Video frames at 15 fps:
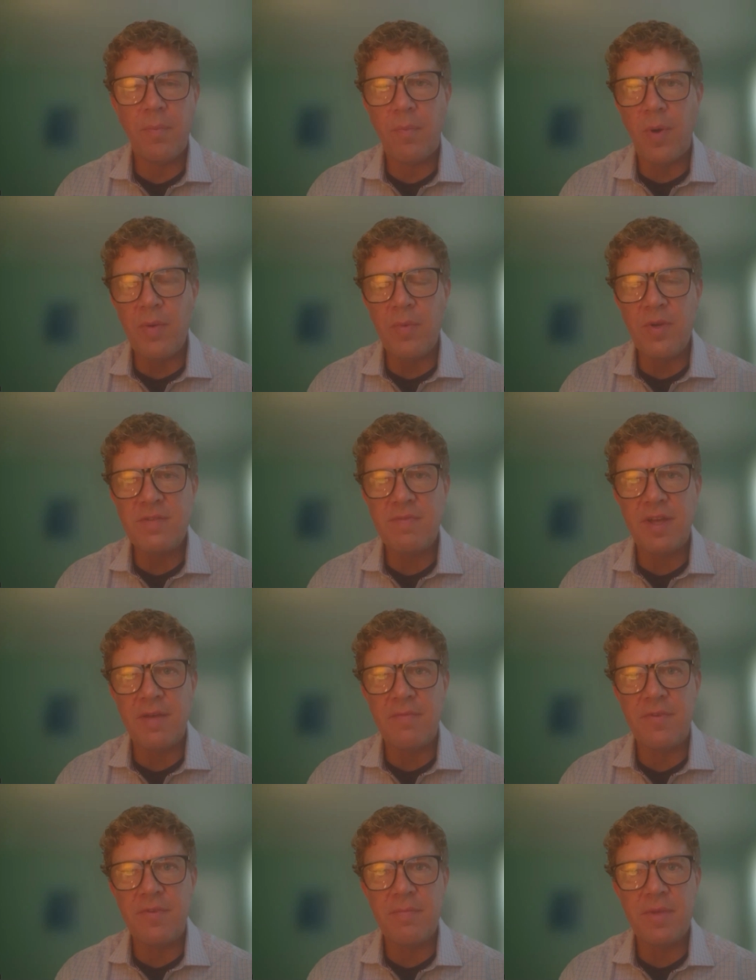when we
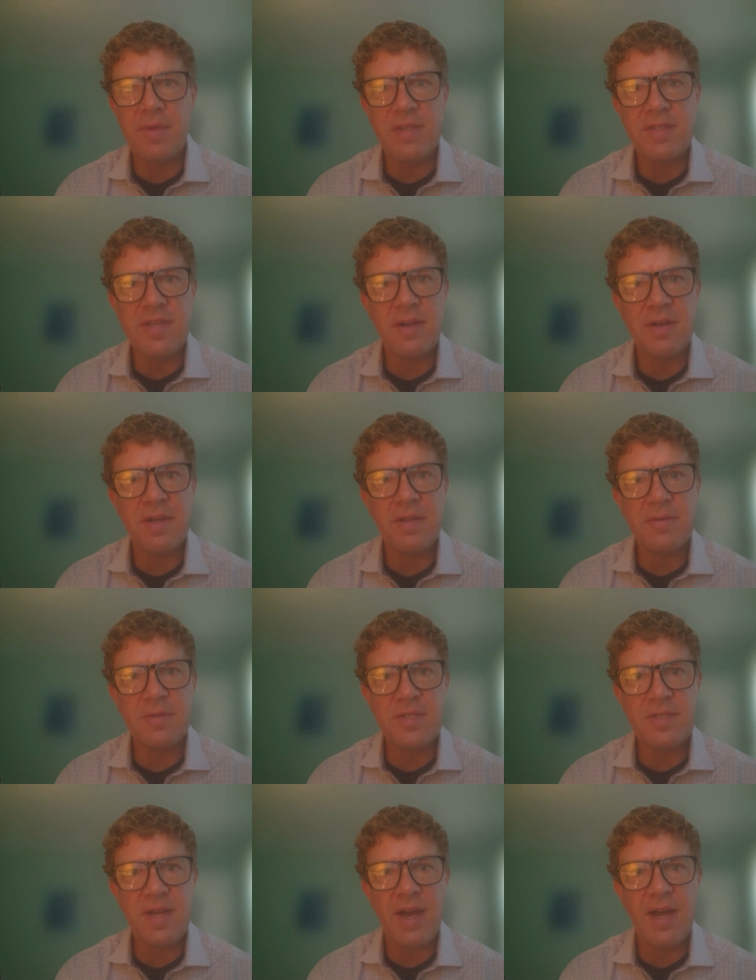developed for the military, it
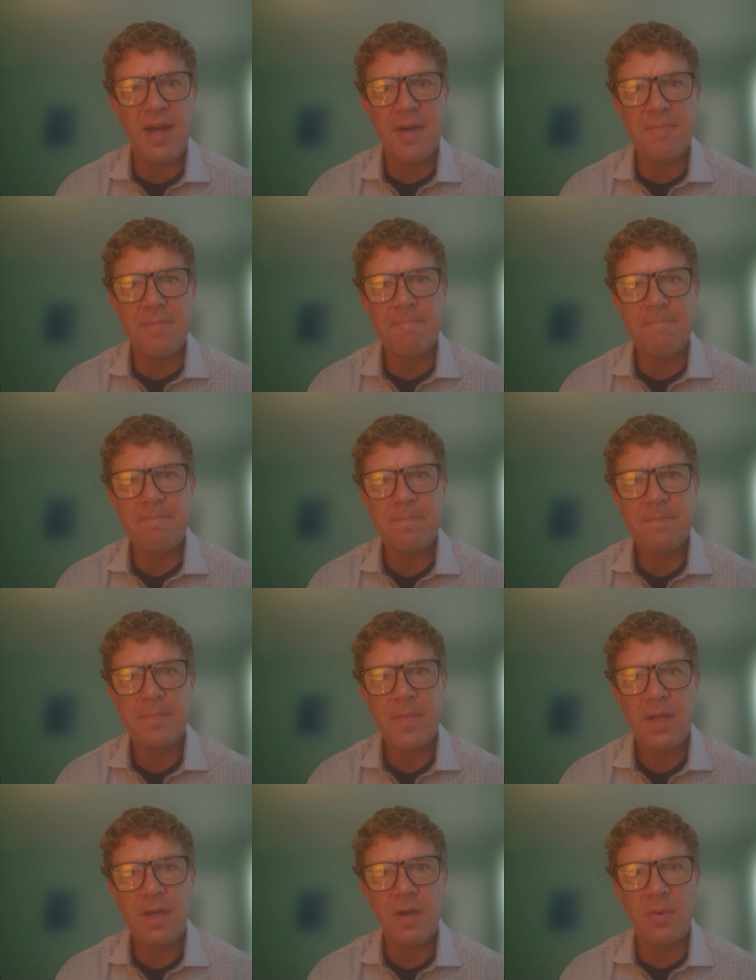was,
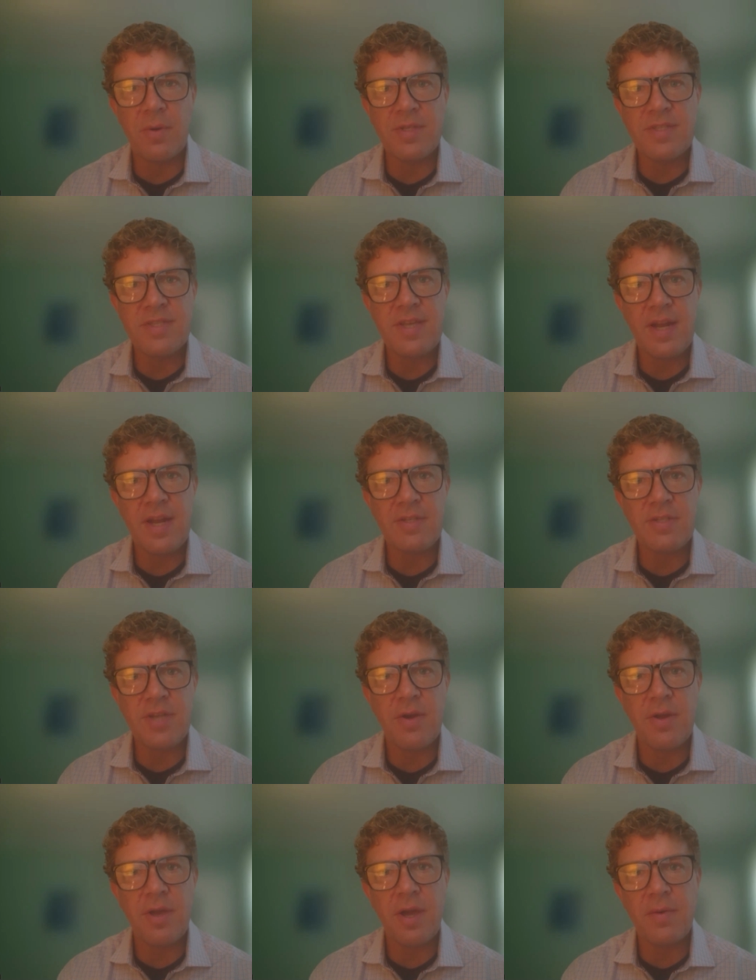we're in San
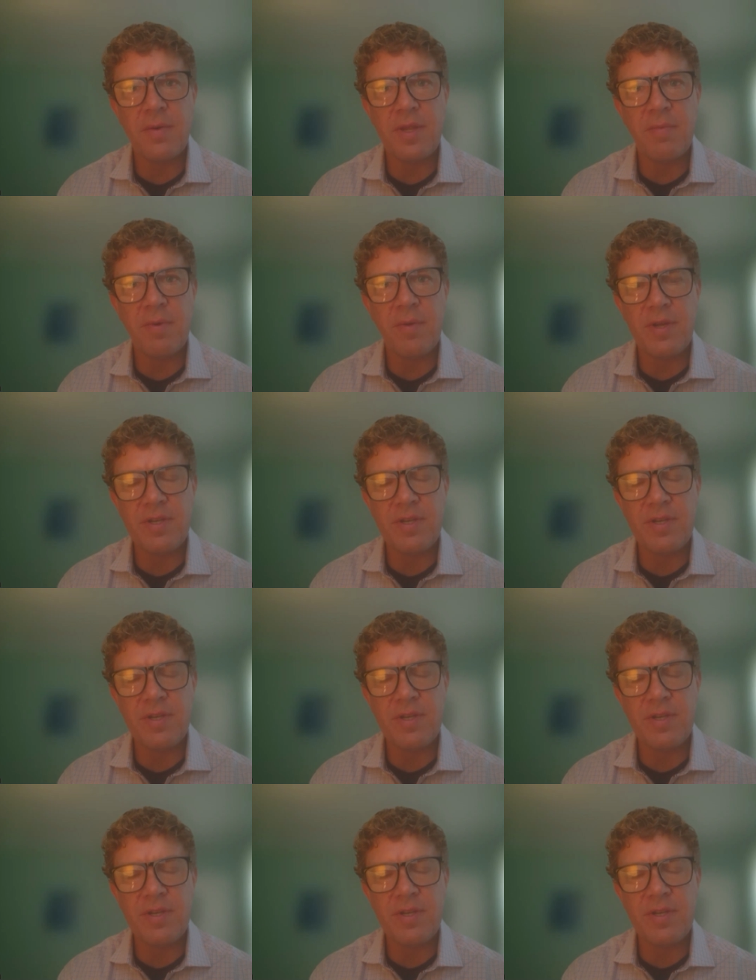Antonio, and then we went